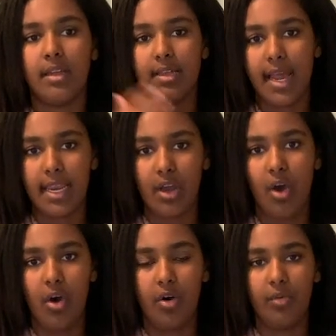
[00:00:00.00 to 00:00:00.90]
dining
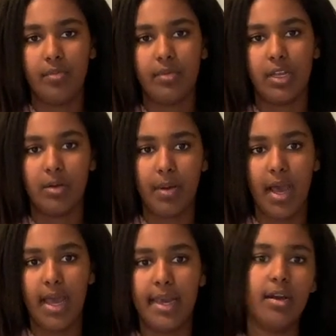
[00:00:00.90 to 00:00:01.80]
hall
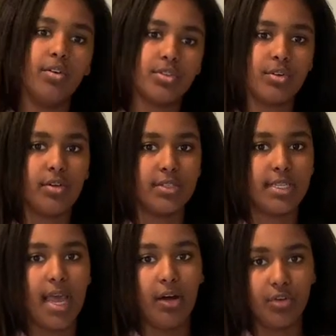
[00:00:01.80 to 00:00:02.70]
nearby, also close
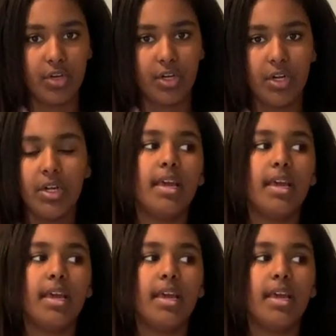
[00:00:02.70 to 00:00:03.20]
to Elder.